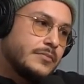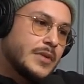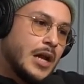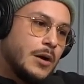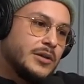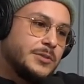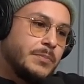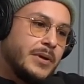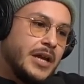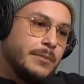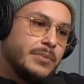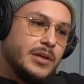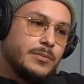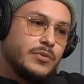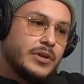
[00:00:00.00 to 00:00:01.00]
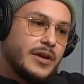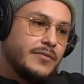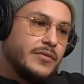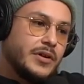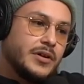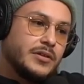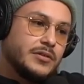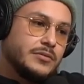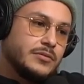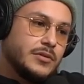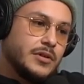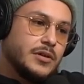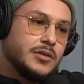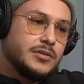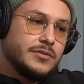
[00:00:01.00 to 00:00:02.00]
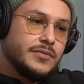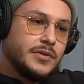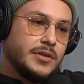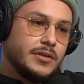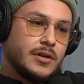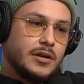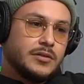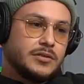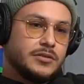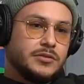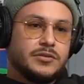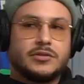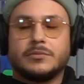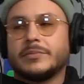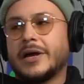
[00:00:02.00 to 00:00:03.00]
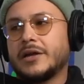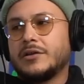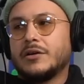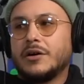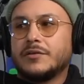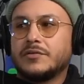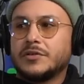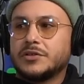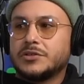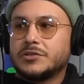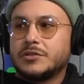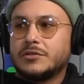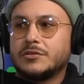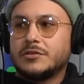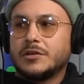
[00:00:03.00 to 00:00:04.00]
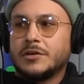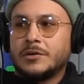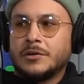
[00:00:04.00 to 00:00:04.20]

I was paying people like fucking $150 to use their backyard for a show.